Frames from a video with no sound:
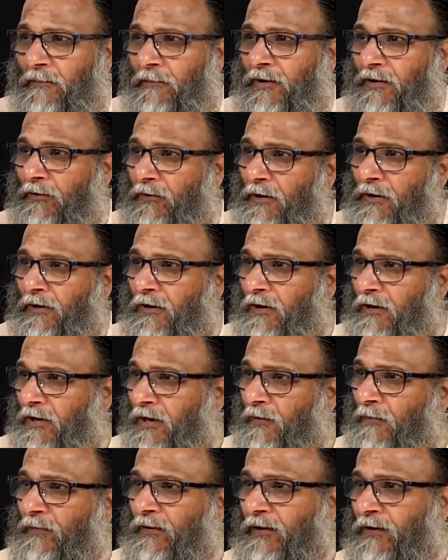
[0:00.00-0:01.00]
but you are
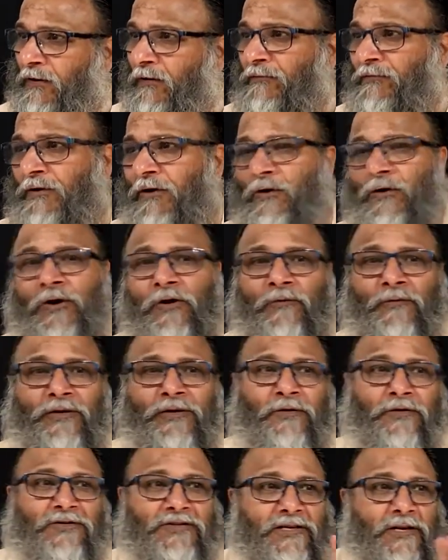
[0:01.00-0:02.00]
not aware of the clock
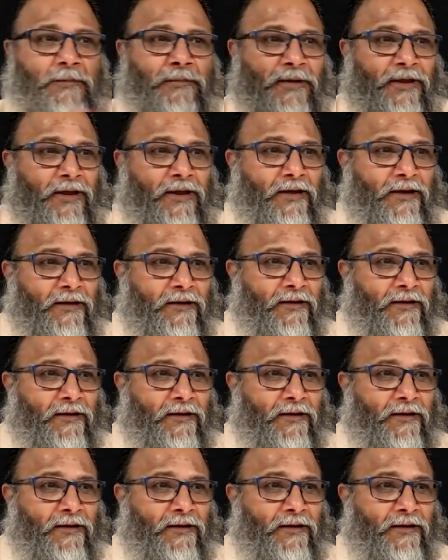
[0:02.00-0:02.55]
when you're sleeping.